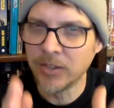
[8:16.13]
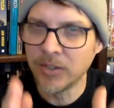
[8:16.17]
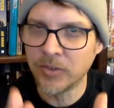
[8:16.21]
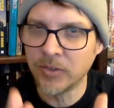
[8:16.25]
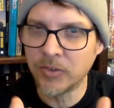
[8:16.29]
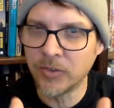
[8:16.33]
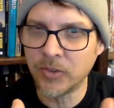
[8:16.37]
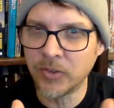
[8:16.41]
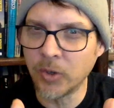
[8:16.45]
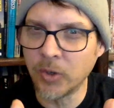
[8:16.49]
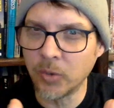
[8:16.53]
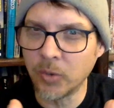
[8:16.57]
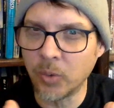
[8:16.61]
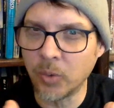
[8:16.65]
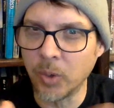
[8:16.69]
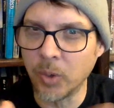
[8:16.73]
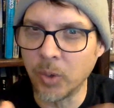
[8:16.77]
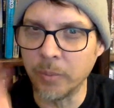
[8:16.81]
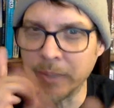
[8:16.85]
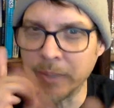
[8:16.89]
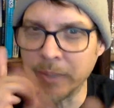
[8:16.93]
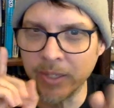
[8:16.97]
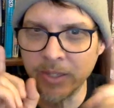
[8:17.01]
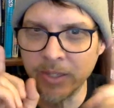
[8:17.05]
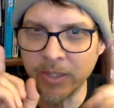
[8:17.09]
Don't
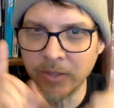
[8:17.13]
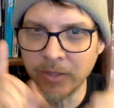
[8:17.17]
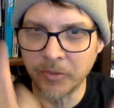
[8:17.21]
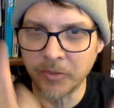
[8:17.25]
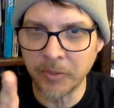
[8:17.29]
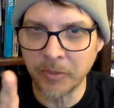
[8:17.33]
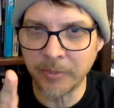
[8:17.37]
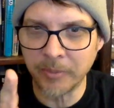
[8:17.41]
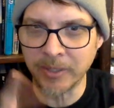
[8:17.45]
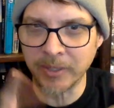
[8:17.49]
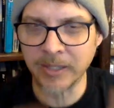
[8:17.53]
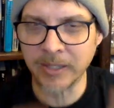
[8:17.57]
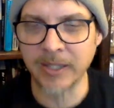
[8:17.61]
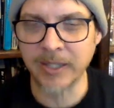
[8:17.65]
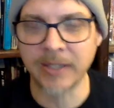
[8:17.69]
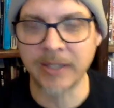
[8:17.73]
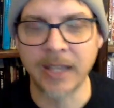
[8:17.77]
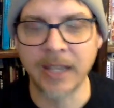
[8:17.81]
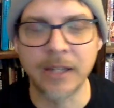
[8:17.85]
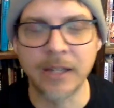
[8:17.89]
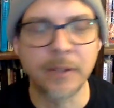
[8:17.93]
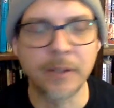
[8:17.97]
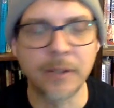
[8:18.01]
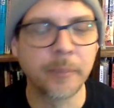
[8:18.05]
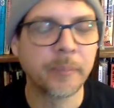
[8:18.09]
quote me. Something like
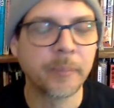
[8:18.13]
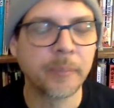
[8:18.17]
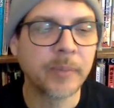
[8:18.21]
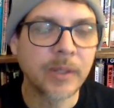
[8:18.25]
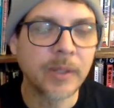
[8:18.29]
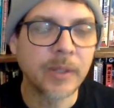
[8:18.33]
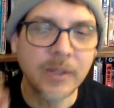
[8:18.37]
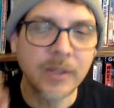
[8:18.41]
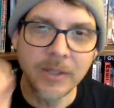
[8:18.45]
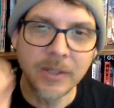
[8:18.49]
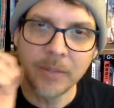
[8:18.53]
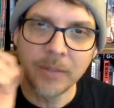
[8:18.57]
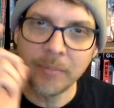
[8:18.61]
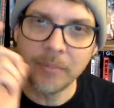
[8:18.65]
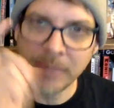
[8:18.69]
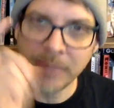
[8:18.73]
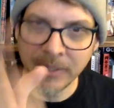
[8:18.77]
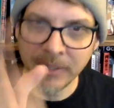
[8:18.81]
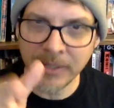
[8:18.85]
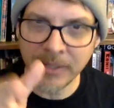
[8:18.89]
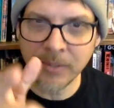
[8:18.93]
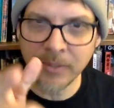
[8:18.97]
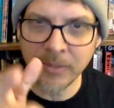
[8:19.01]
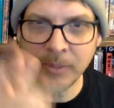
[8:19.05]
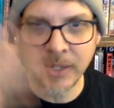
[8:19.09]
that. But
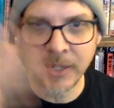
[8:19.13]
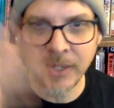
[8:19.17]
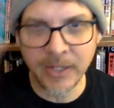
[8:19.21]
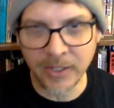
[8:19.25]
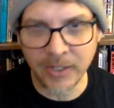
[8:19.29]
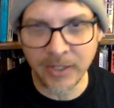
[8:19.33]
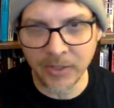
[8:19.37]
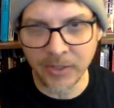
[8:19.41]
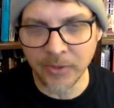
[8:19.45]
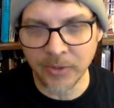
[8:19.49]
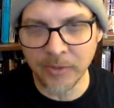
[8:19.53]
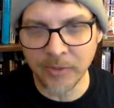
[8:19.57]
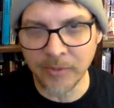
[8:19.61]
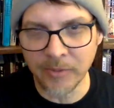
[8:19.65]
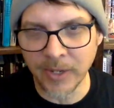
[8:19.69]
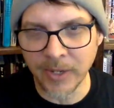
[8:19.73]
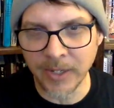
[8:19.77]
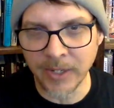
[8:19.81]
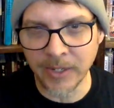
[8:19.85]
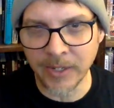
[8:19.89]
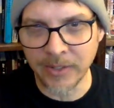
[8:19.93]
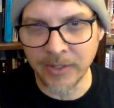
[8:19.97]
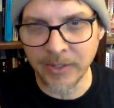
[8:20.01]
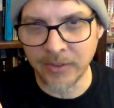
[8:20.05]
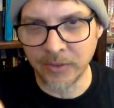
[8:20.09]
anyway, you're
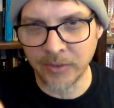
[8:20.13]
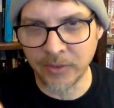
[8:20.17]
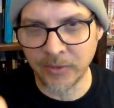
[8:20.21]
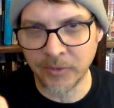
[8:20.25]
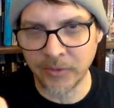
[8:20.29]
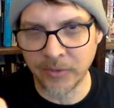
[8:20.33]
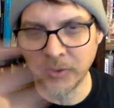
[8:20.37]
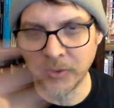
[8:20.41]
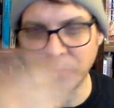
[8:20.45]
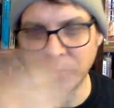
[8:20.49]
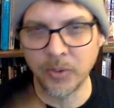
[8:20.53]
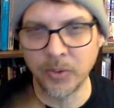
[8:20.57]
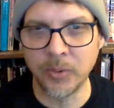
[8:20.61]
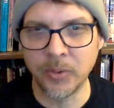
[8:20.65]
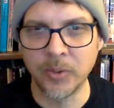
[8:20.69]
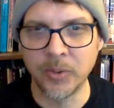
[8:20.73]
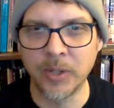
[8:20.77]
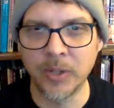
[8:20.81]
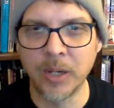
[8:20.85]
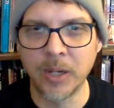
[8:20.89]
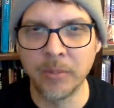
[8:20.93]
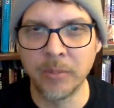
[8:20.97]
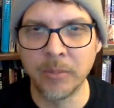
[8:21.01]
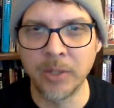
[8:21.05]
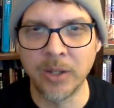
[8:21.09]
invited, so
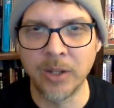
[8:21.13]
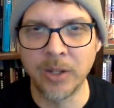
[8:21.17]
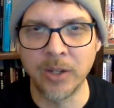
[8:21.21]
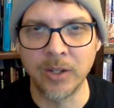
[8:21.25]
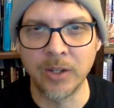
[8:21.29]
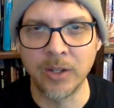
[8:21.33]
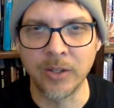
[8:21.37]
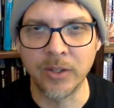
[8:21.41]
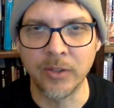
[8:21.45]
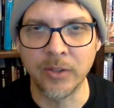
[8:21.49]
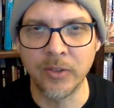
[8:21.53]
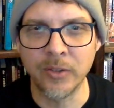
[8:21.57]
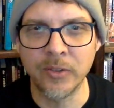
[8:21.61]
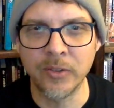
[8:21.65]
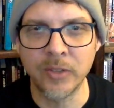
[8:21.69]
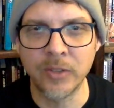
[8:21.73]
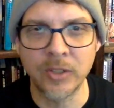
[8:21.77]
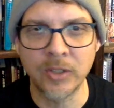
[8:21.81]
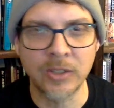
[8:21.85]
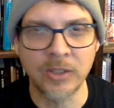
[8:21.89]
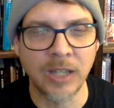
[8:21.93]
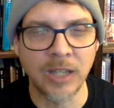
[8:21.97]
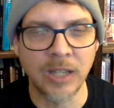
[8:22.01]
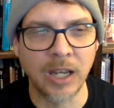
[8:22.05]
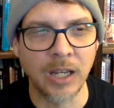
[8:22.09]
come along. There's
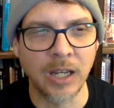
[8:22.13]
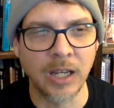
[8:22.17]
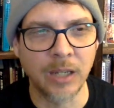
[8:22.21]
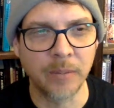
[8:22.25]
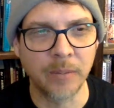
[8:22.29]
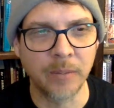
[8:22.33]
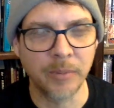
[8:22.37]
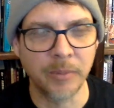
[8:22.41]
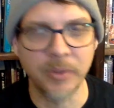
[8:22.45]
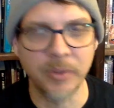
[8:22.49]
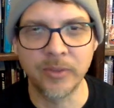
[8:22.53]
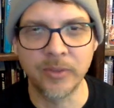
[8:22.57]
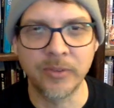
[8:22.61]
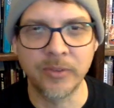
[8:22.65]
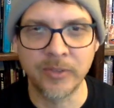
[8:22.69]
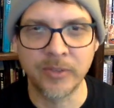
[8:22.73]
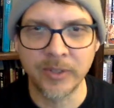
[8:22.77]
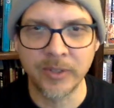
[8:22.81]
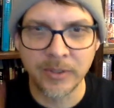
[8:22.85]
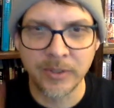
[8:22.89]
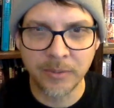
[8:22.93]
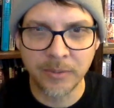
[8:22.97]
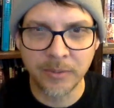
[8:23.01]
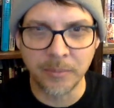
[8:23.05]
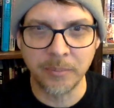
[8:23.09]
still time. You can
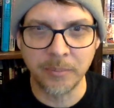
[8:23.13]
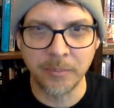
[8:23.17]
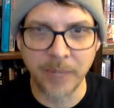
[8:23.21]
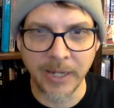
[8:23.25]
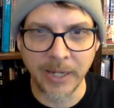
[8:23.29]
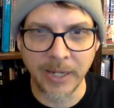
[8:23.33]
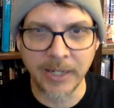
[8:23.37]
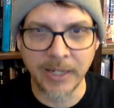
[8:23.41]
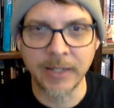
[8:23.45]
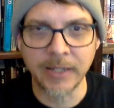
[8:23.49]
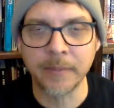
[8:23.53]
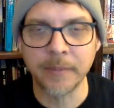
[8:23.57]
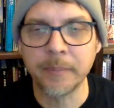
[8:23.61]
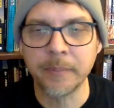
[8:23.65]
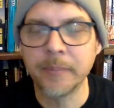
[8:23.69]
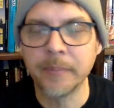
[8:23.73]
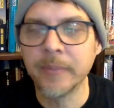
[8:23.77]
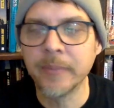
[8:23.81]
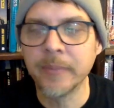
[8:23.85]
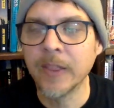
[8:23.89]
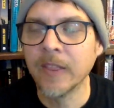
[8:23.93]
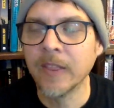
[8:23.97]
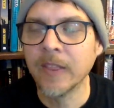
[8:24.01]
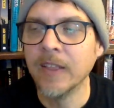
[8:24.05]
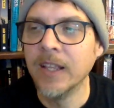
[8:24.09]
still make it.
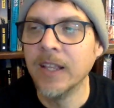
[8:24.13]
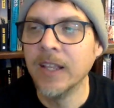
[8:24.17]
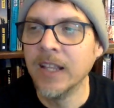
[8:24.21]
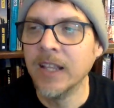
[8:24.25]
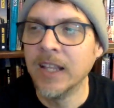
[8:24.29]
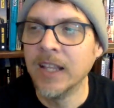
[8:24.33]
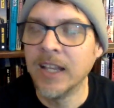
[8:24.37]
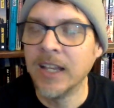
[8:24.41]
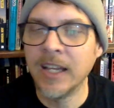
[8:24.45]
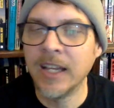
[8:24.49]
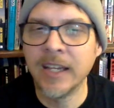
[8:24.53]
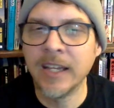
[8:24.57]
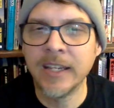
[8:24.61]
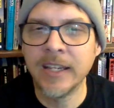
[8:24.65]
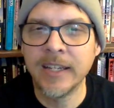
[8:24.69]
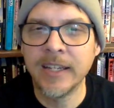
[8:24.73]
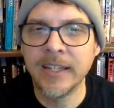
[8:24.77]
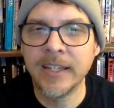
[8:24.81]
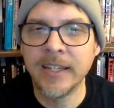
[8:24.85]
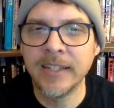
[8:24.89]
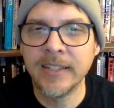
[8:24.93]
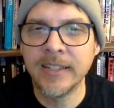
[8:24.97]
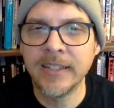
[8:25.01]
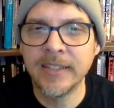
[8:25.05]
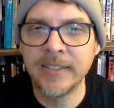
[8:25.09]

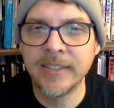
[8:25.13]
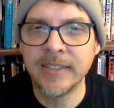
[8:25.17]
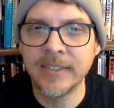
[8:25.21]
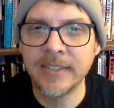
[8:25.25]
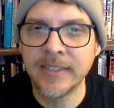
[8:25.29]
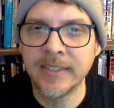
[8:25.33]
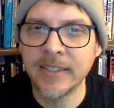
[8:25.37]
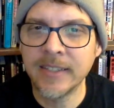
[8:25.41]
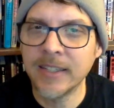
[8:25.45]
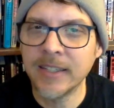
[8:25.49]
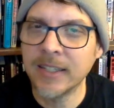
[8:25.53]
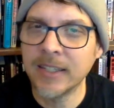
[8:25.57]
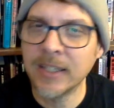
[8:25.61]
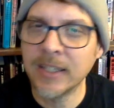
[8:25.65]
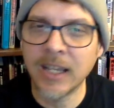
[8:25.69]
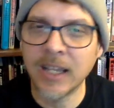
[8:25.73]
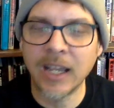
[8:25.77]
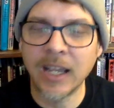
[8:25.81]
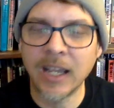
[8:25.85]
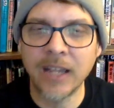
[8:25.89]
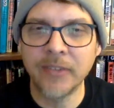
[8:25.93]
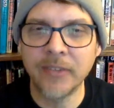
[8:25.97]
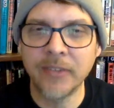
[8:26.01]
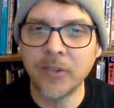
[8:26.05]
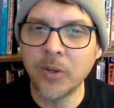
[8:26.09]
And
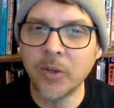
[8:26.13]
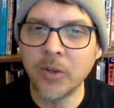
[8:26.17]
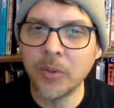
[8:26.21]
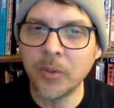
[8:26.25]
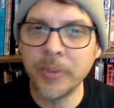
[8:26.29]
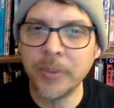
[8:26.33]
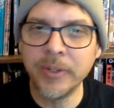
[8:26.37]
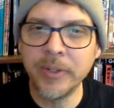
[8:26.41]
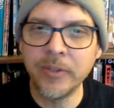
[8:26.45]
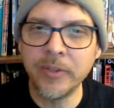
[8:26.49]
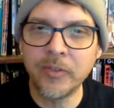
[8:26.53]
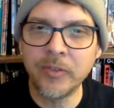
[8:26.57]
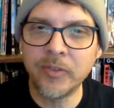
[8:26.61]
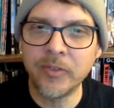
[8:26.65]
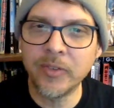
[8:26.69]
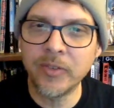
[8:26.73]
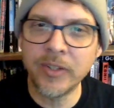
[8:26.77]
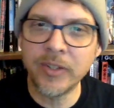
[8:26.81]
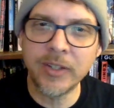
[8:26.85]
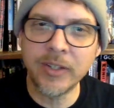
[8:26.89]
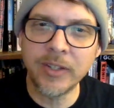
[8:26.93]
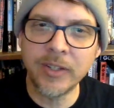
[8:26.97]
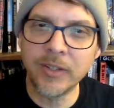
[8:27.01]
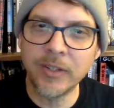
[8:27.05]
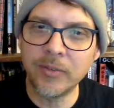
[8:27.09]
as always,
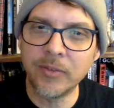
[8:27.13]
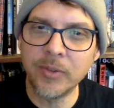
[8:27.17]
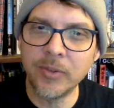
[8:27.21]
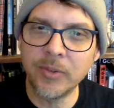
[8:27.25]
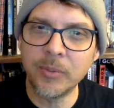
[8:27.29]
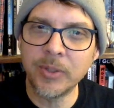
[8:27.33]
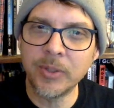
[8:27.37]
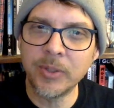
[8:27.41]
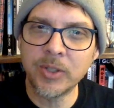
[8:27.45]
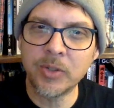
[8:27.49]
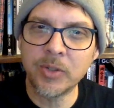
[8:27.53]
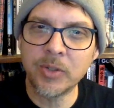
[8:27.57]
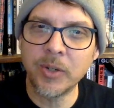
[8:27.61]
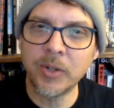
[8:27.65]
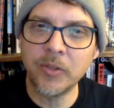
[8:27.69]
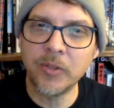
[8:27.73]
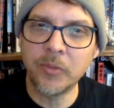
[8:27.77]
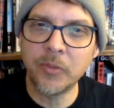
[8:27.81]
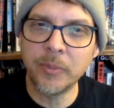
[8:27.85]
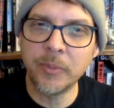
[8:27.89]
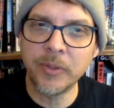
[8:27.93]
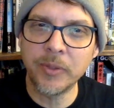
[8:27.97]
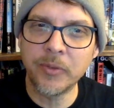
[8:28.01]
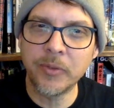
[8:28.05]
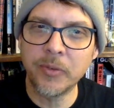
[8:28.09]
if you want to
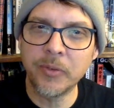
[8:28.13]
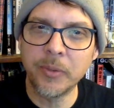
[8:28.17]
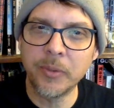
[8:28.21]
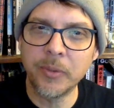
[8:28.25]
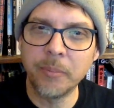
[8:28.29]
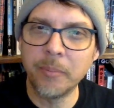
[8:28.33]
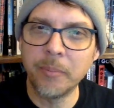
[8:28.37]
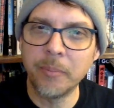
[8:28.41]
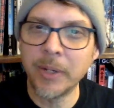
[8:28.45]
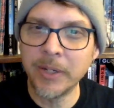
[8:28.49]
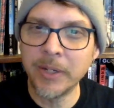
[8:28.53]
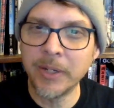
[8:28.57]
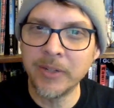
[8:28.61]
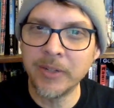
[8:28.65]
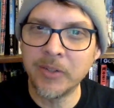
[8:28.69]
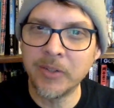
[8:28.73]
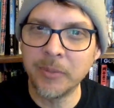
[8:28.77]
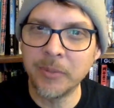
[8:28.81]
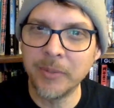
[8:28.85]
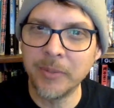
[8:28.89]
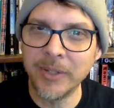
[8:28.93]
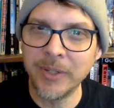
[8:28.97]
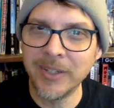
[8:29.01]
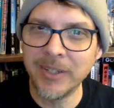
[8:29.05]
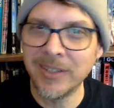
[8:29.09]
transmit some money to
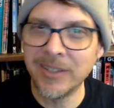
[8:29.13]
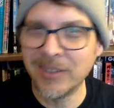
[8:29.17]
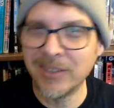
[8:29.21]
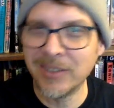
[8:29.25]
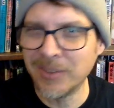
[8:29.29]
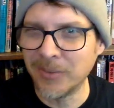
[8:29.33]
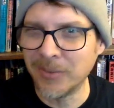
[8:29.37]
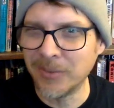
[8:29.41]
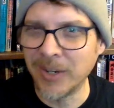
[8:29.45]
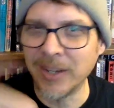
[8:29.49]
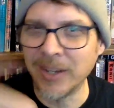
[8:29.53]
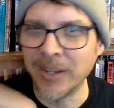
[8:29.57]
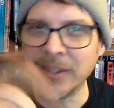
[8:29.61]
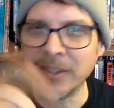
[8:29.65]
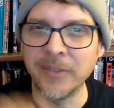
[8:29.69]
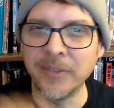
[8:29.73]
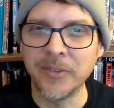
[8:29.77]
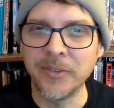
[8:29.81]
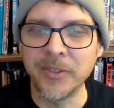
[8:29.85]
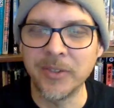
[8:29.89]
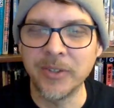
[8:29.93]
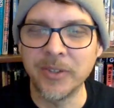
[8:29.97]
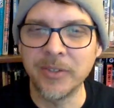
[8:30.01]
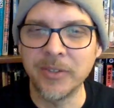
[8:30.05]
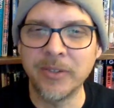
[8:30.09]
me, oh wow, that
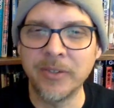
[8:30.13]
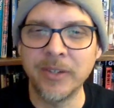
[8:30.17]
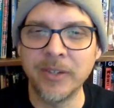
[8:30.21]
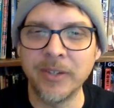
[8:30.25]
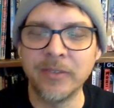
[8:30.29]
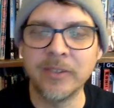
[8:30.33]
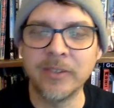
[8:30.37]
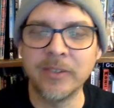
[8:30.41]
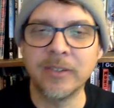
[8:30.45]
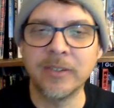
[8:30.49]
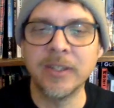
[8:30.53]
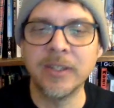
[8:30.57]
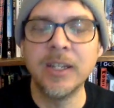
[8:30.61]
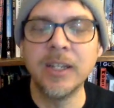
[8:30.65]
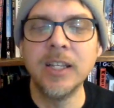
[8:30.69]
was a good transition,